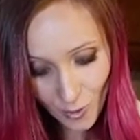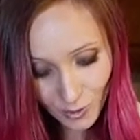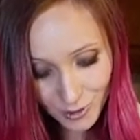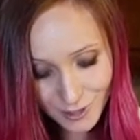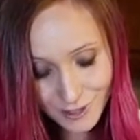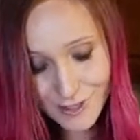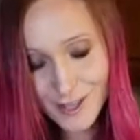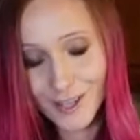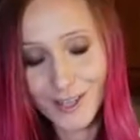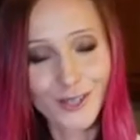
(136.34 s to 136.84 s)
what
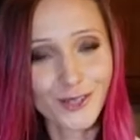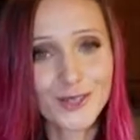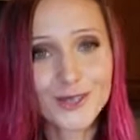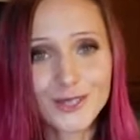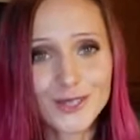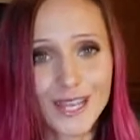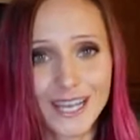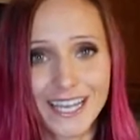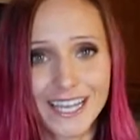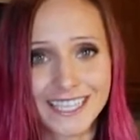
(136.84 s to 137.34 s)
it's gonna
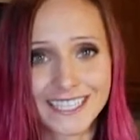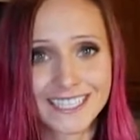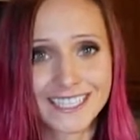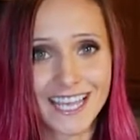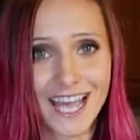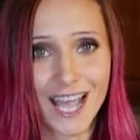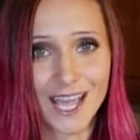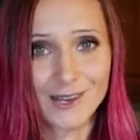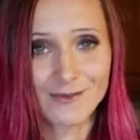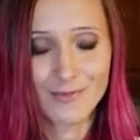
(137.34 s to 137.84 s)
look like
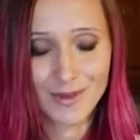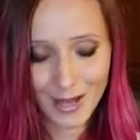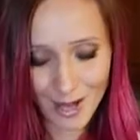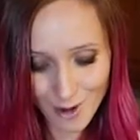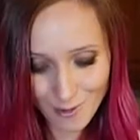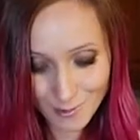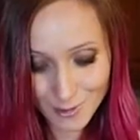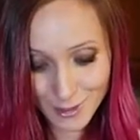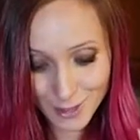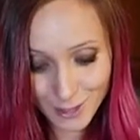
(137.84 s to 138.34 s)
inside, but
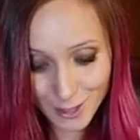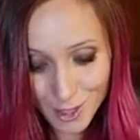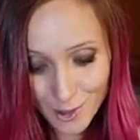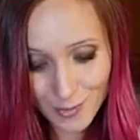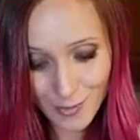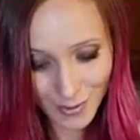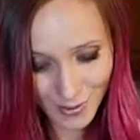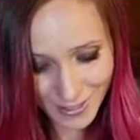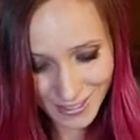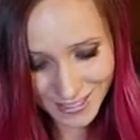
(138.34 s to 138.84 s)
I'm
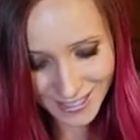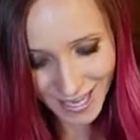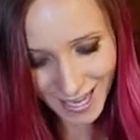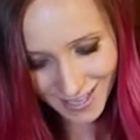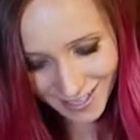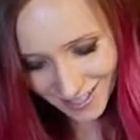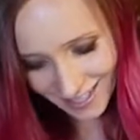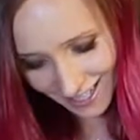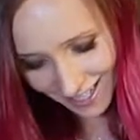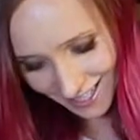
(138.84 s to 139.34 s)
super
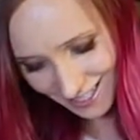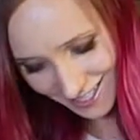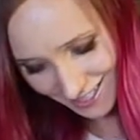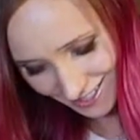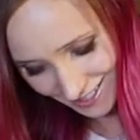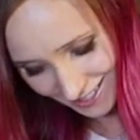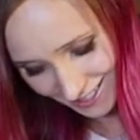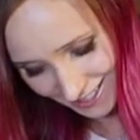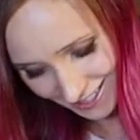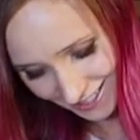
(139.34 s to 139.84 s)
excited
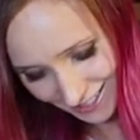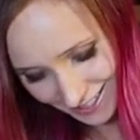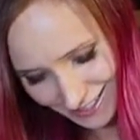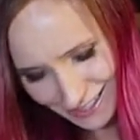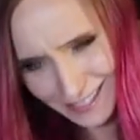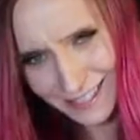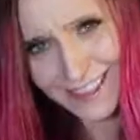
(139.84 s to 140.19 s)
actually, because